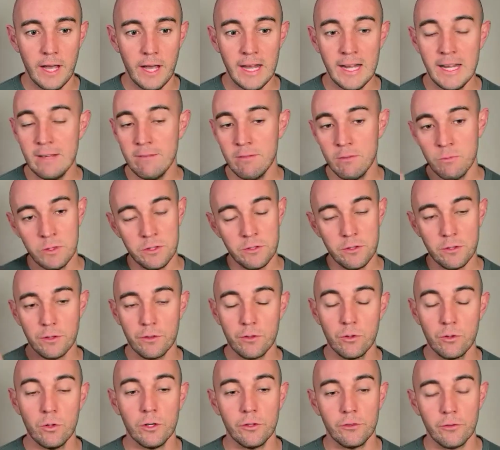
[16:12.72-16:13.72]
And even with your
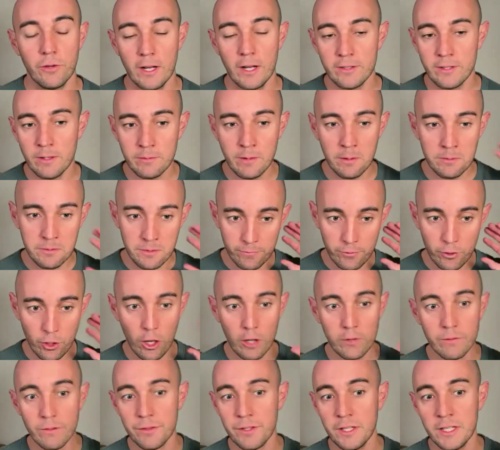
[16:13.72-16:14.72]
thoughts, right? Sometimes if you're
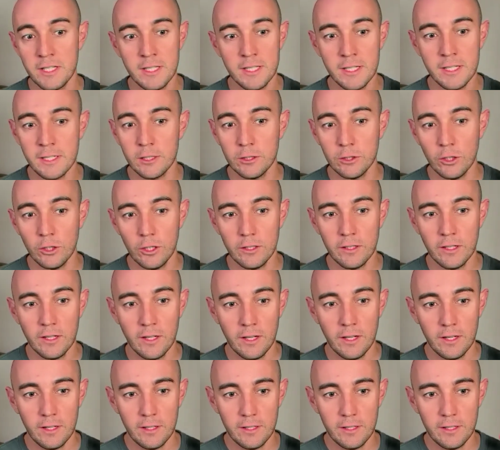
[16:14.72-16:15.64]
overthinking a lot,